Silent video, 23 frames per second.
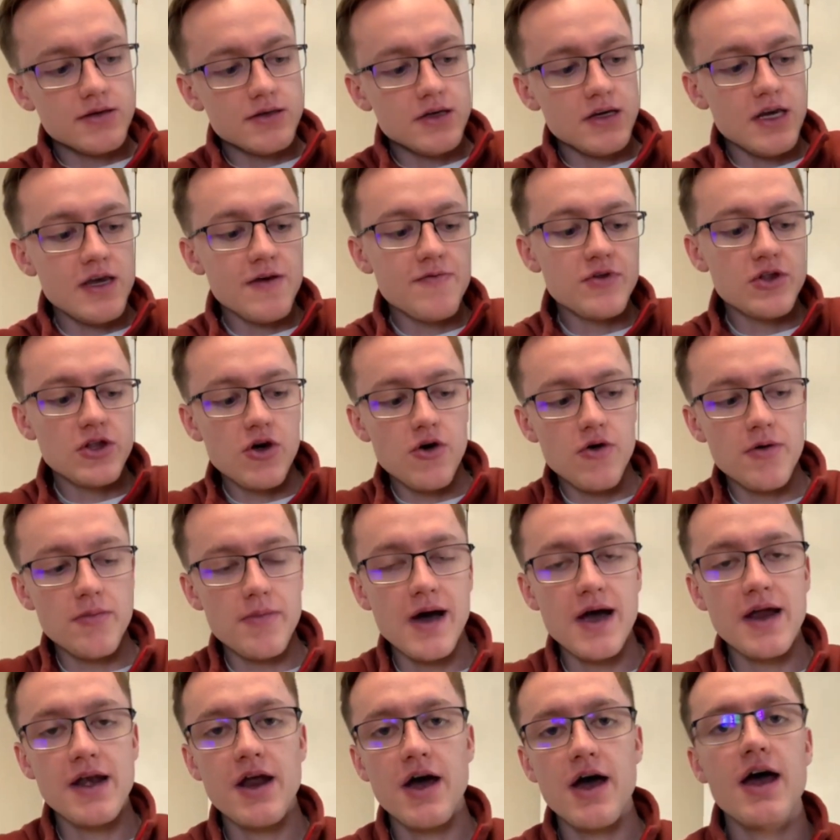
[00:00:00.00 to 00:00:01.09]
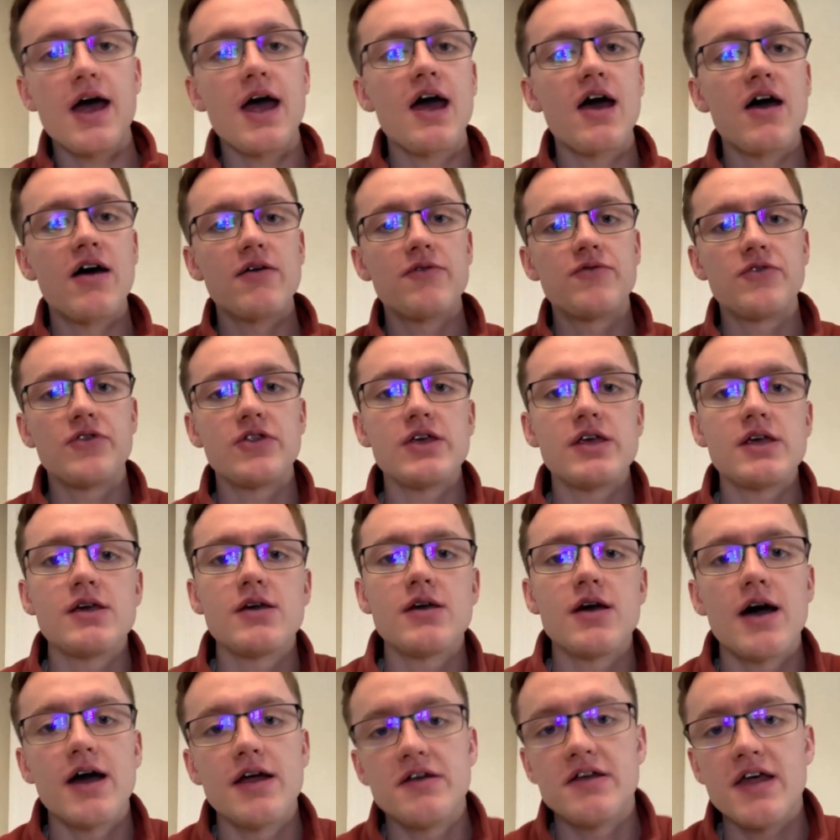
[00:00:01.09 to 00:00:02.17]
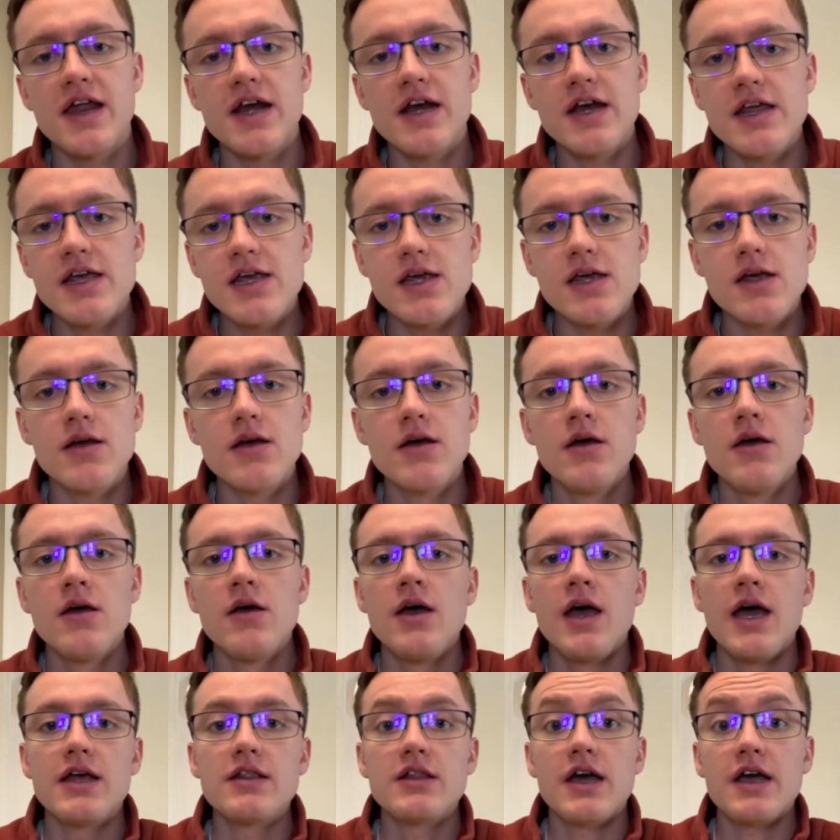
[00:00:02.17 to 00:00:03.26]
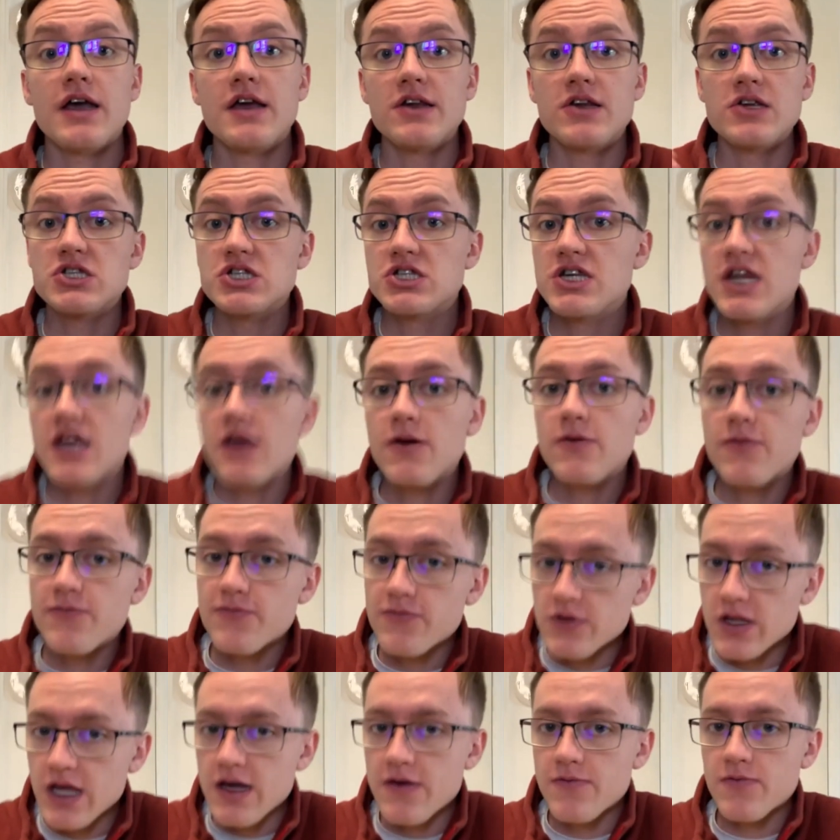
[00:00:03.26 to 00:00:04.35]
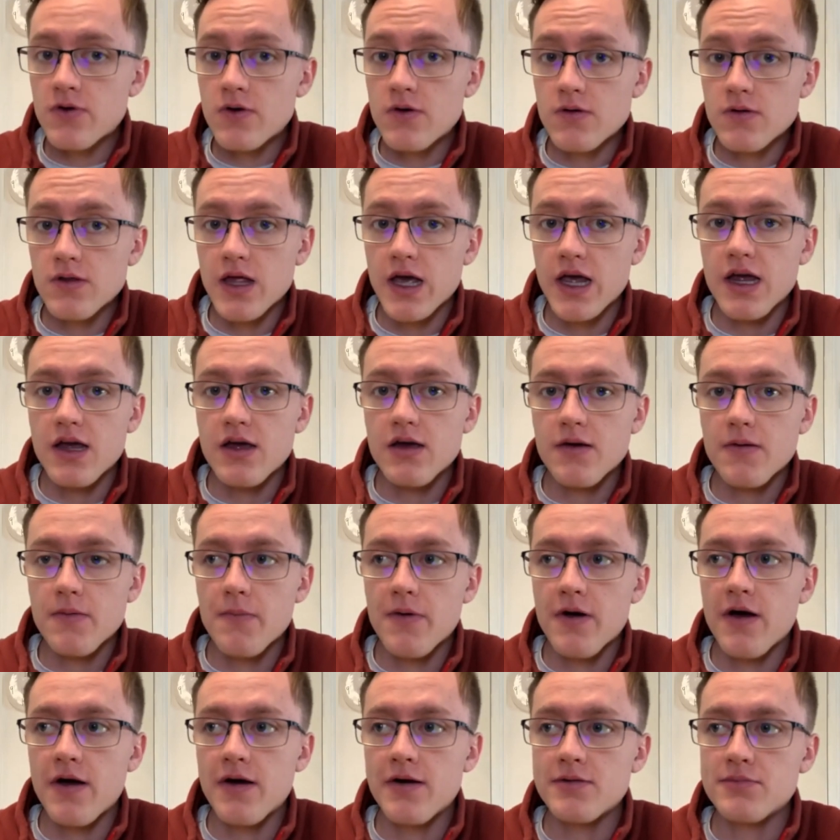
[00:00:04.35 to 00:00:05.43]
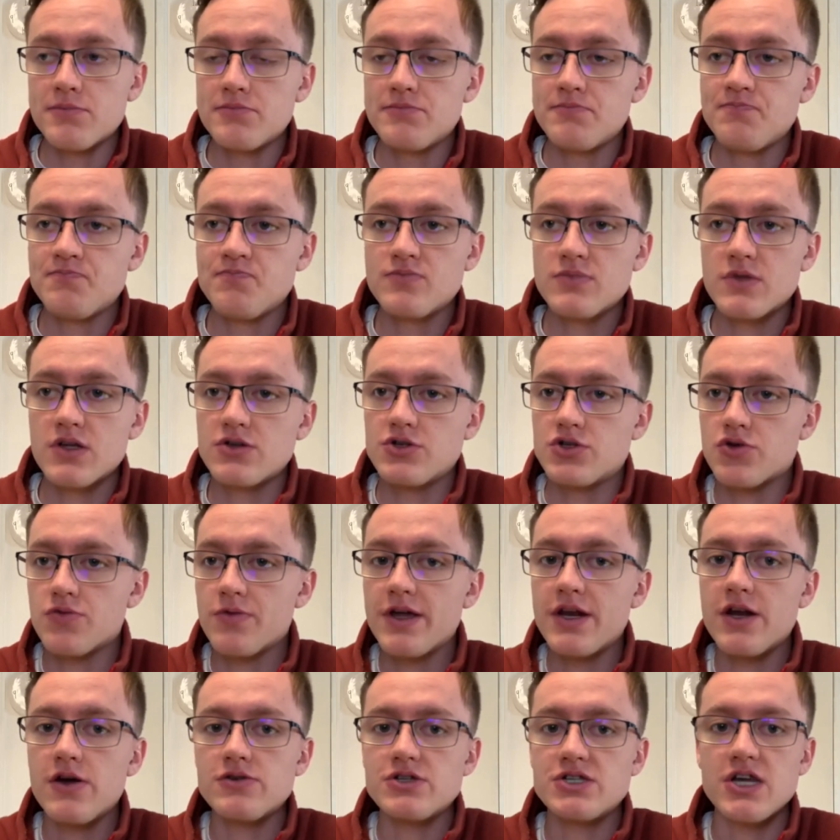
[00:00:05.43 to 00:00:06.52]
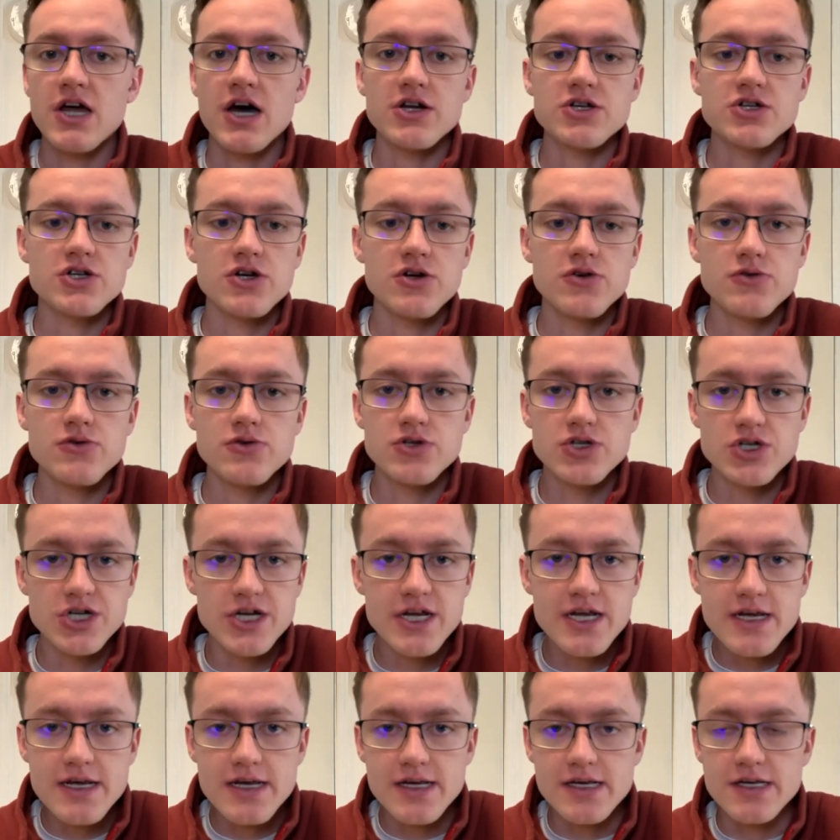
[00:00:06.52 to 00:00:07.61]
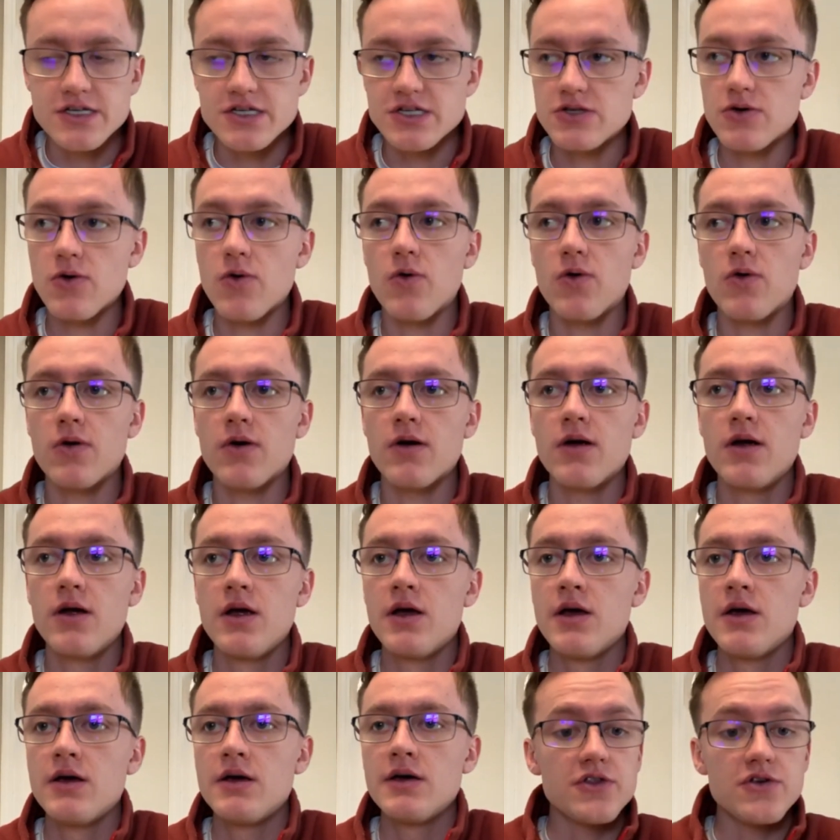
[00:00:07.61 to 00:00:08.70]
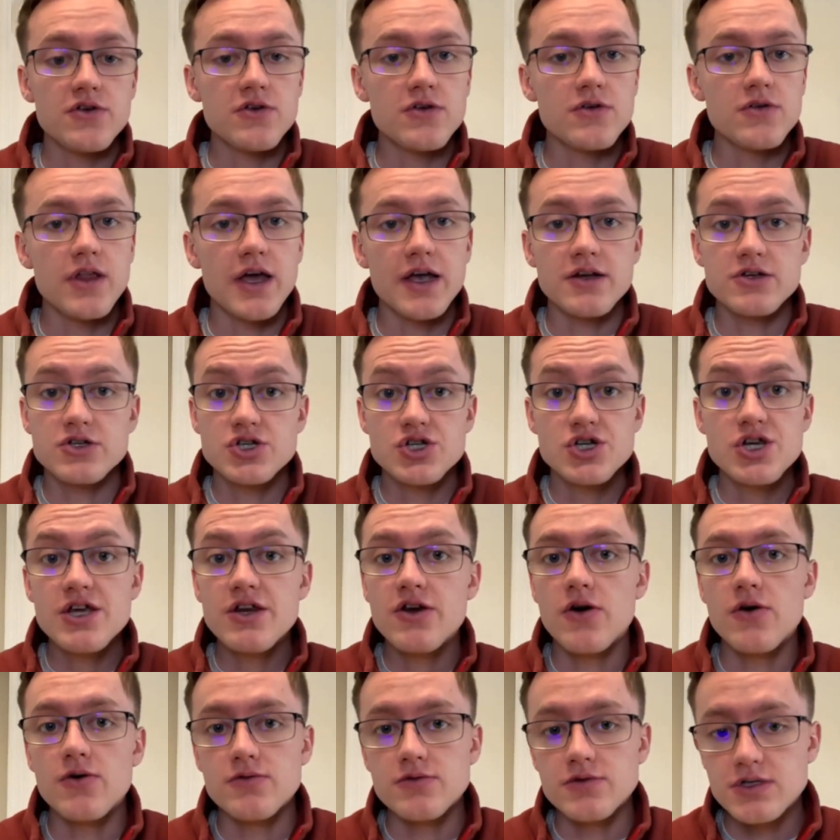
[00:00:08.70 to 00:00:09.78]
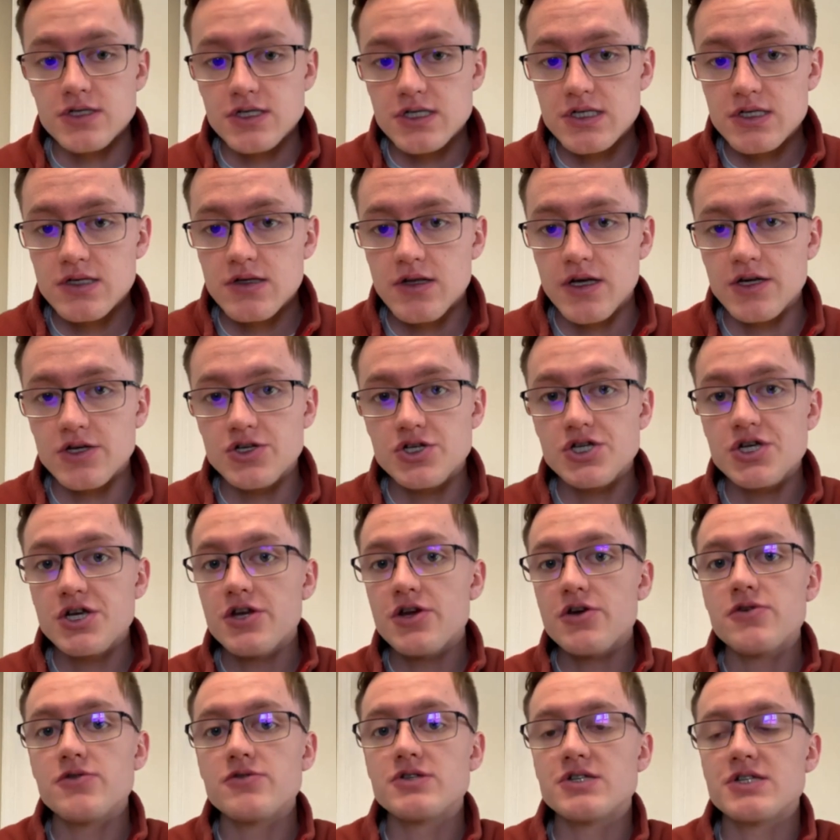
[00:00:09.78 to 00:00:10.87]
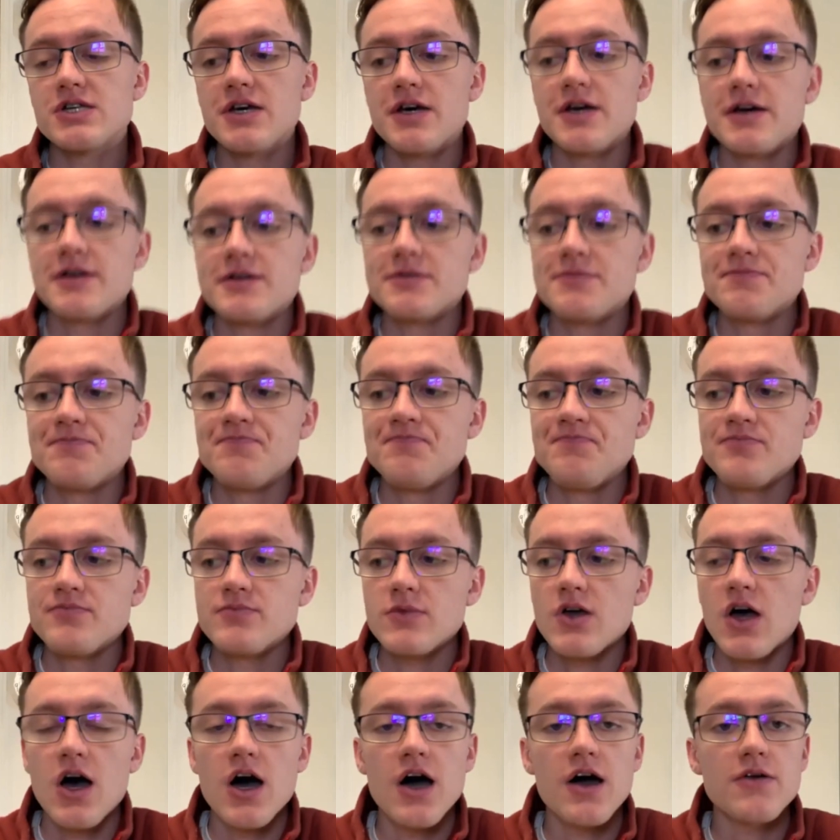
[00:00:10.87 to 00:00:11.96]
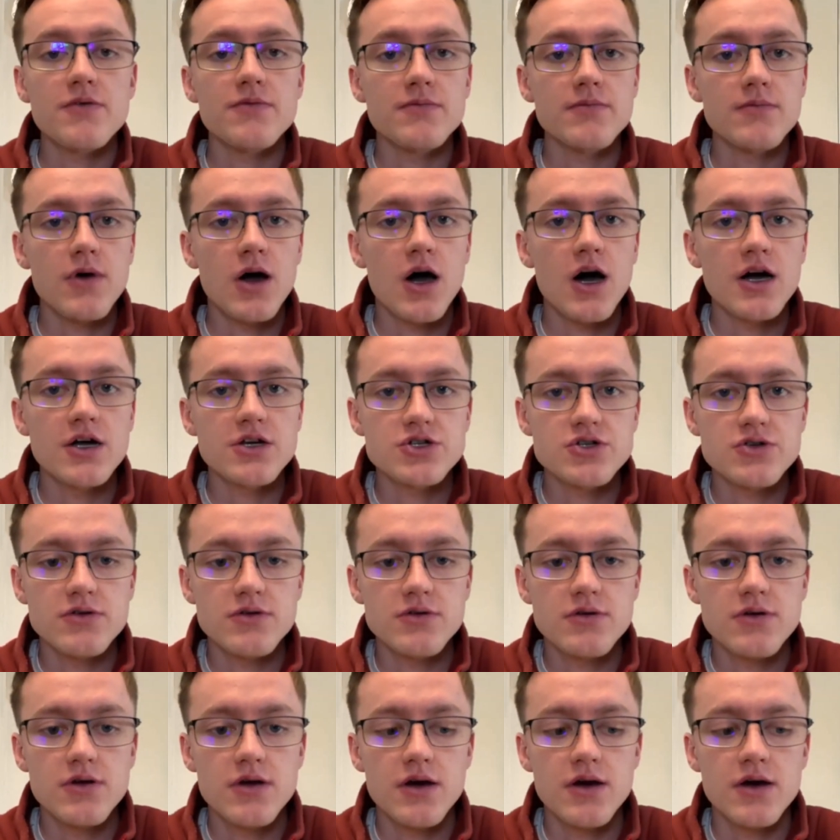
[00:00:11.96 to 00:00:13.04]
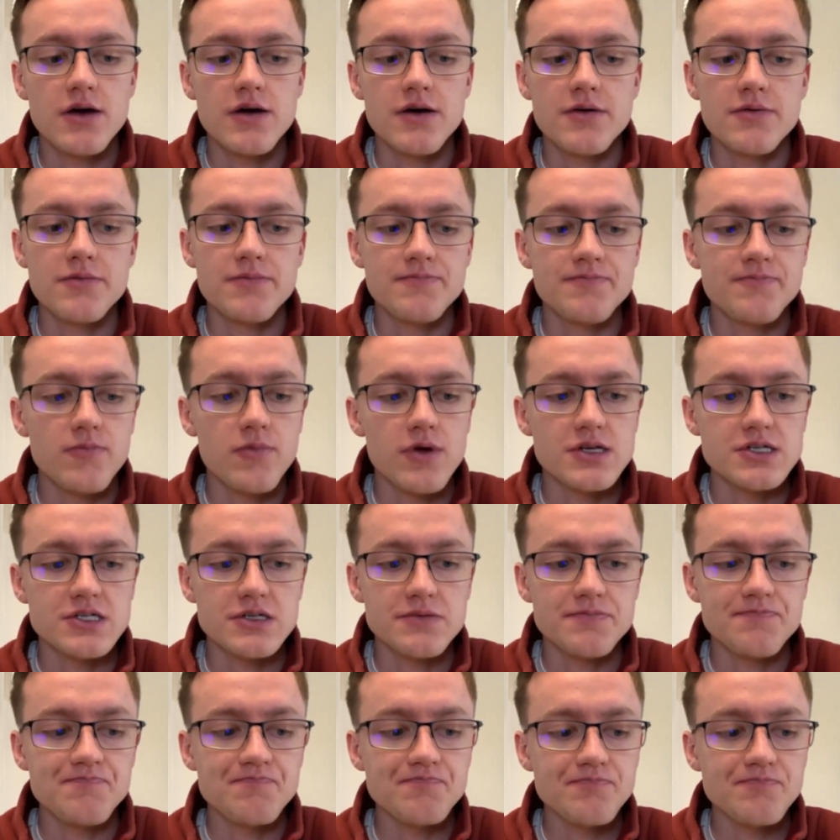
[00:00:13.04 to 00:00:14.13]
Even though it might not have the identity and like a distinct flavor like Doritos nacho cheese or other like Cheetos. Like Cheetos hot what is it?